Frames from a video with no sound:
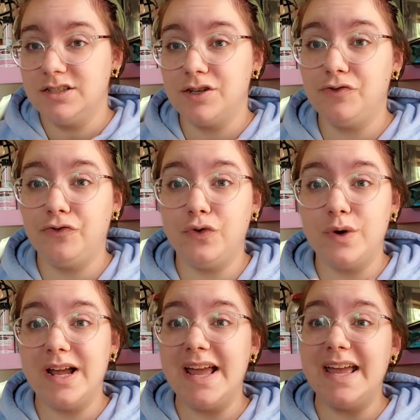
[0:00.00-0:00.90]
to
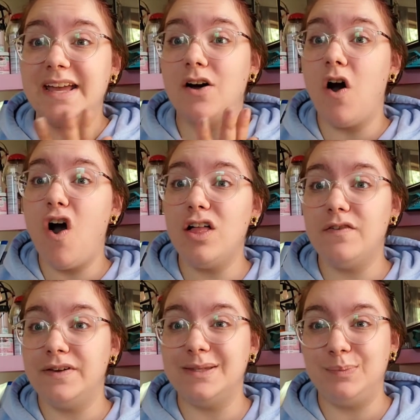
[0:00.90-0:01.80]
freeing all
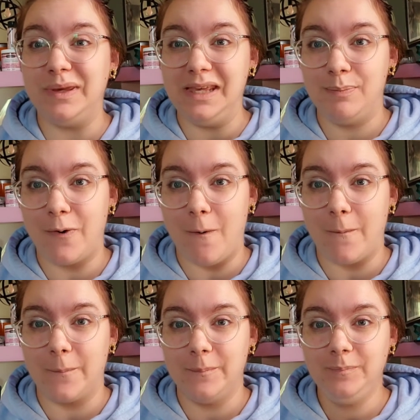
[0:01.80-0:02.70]
of his
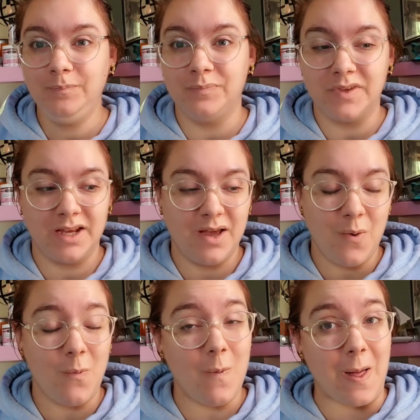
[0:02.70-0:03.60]
people?
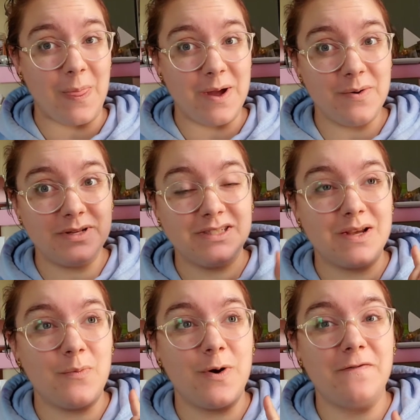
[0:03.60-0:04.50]
Well, there was
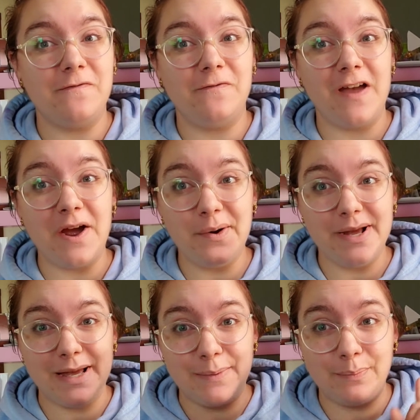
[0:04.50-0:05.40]
someone
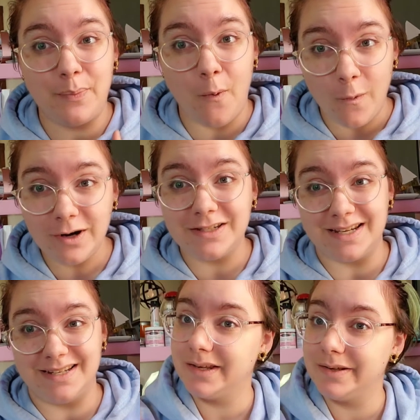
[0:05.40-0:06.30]
very
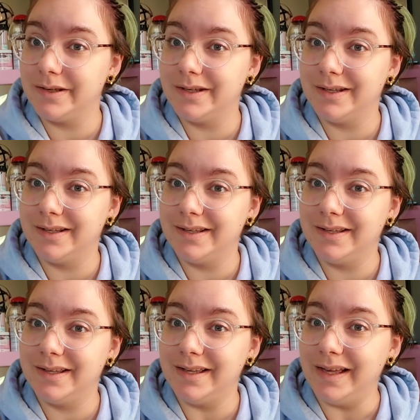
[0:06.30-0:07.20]
important,
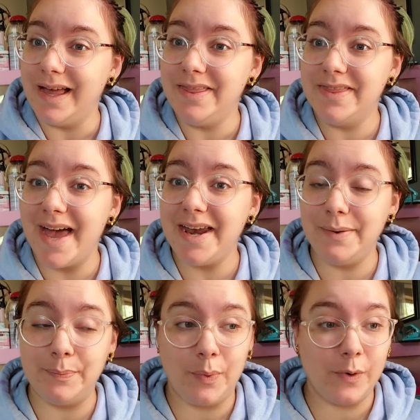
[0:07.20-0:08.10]
and that
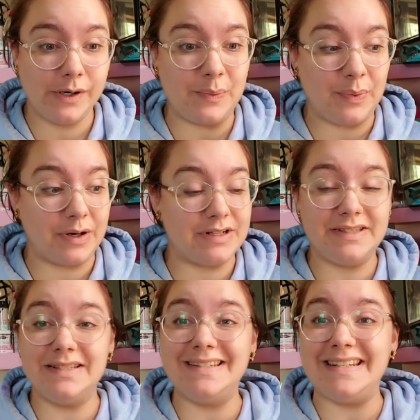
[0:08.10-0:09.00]
important
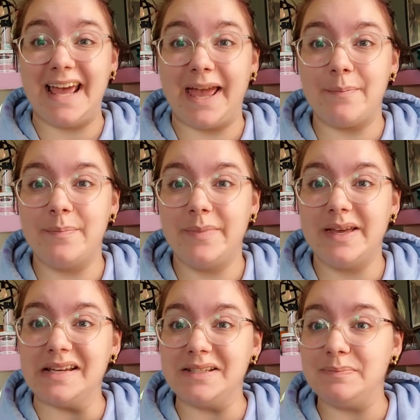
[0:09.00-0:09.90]
person's name
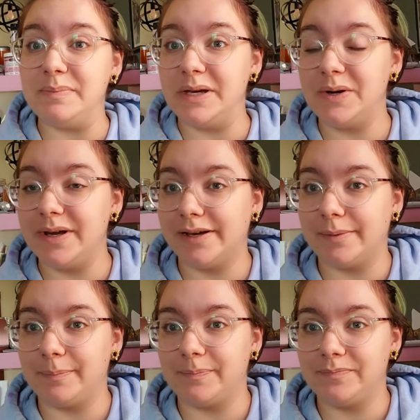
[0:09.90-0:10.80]
is
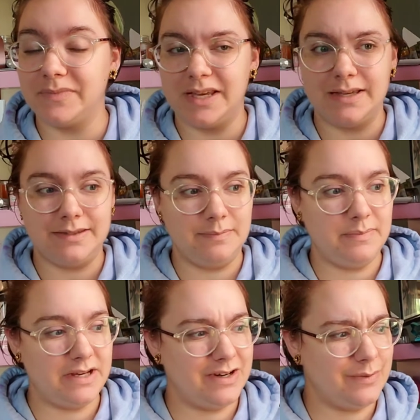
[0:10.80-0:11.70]
Miriam. See,
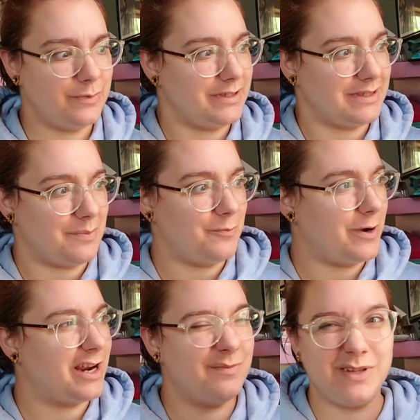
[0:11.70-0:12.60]
Miriam was
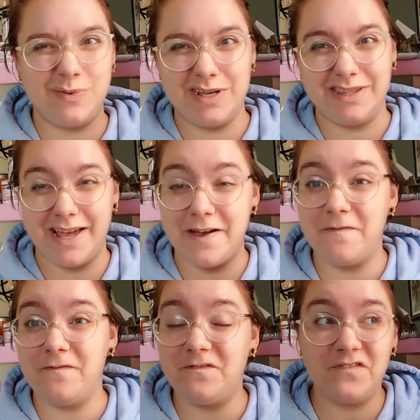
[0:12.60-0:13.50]
somewhere between like 5